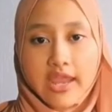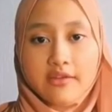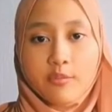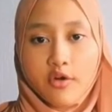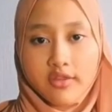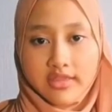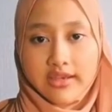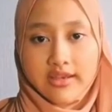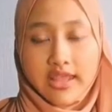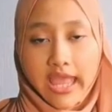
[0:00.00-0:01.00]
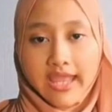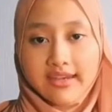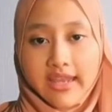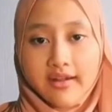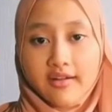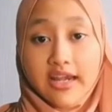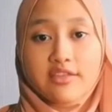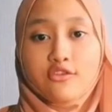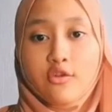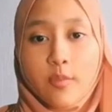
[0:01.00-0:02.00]
and protein, and then
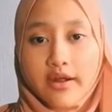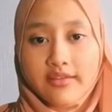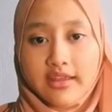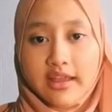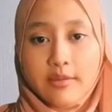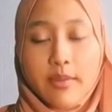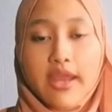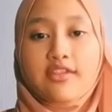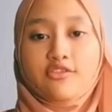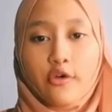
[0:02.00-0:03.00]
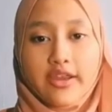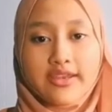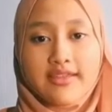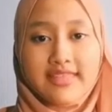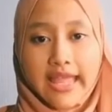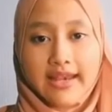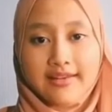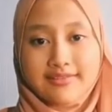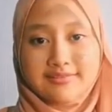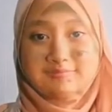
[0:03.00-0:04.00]
release new particles by destroying the cell.
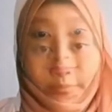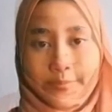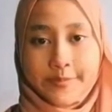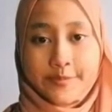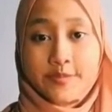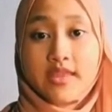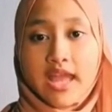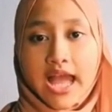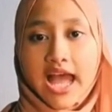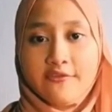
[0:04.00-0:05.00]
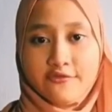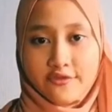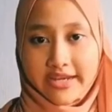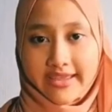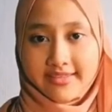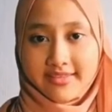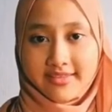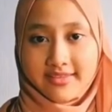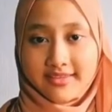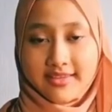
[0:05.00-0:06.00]
Harmfulness.
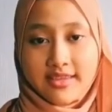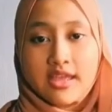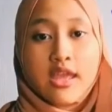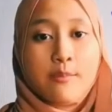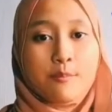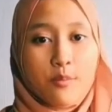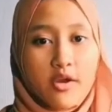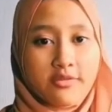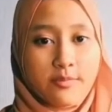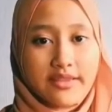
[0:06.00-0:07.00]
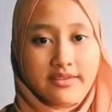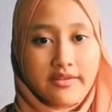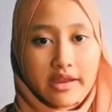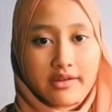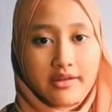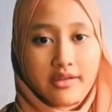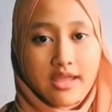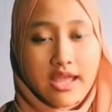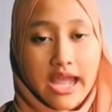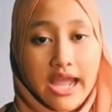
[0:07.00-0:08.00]
Most bacteria
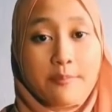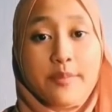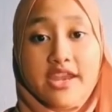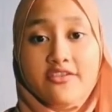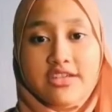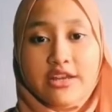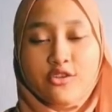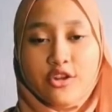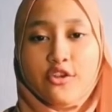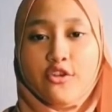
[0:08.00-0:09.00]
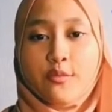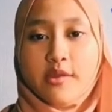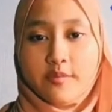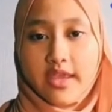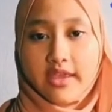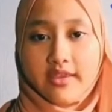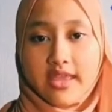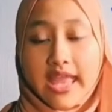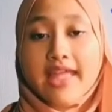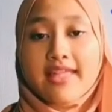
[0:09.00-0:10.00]
are beneficial to the human being,
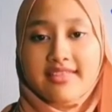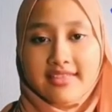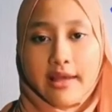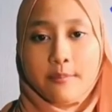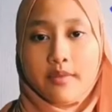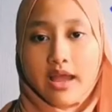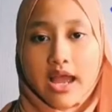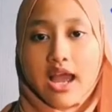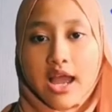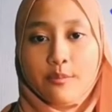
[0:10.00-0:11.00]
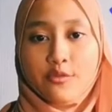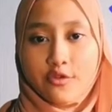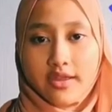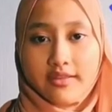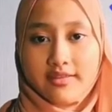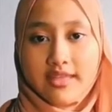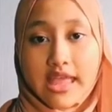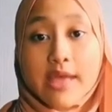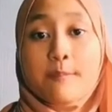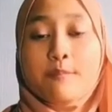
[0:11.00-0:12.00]
and some are harm to us,
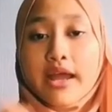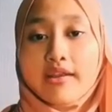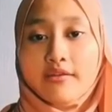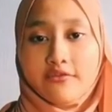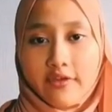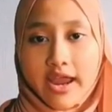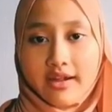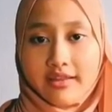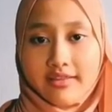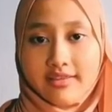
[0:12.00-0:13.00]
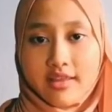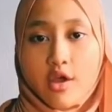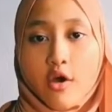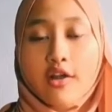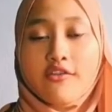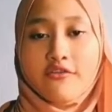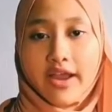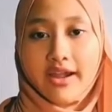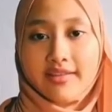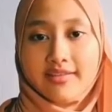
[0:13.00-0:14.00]
but all
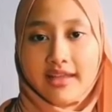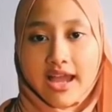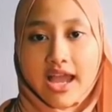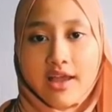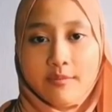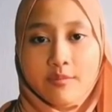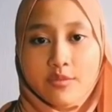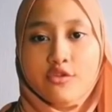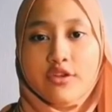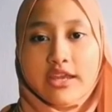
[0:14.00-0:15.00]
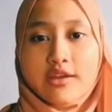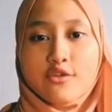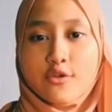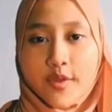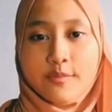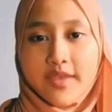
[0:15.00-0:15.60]
viruses are harm to the human